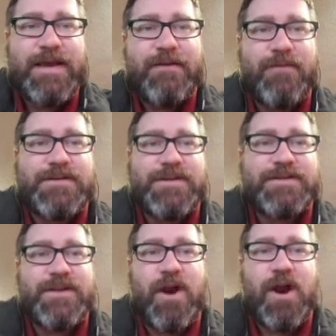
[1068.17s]
For
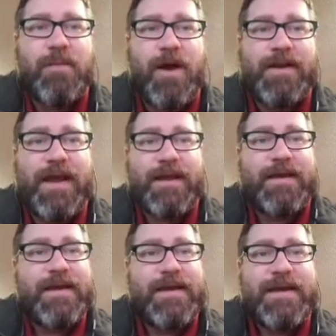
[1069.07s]
instance, an Ahriman deck
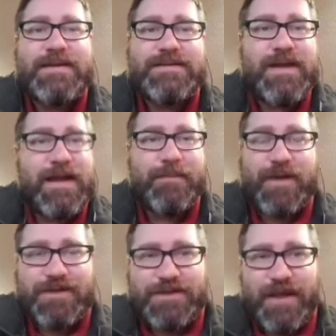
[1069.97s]
is not a
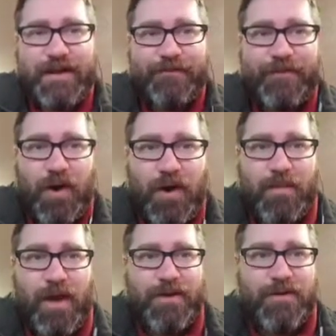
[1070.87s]
budget deck.
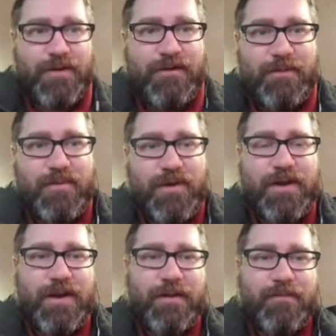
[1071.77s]
Ahriman giving
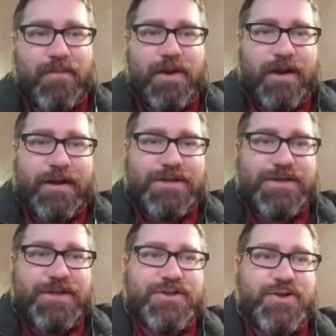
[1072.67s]

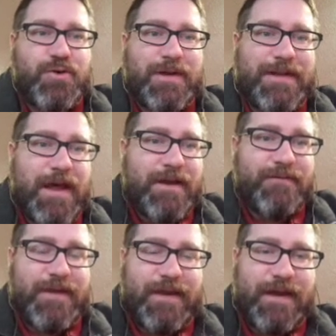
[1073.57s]
precognition to a lot
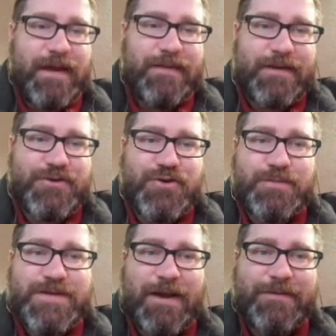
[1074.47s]
of the
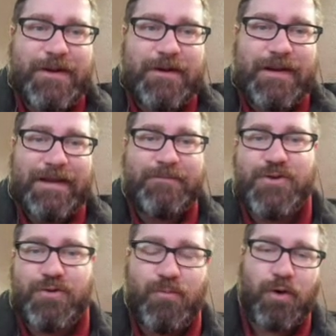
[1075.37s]
troops out there, like
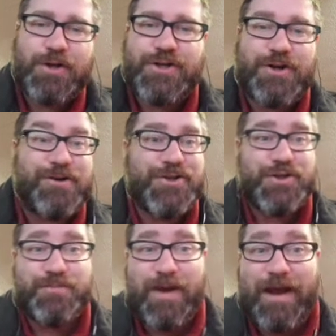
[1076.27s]
Duke Mortimer,
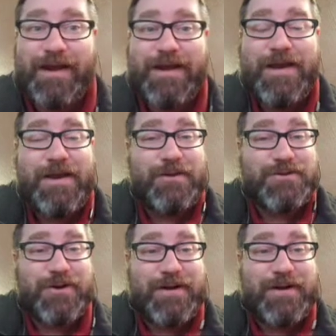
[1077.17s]
Jubok. Those are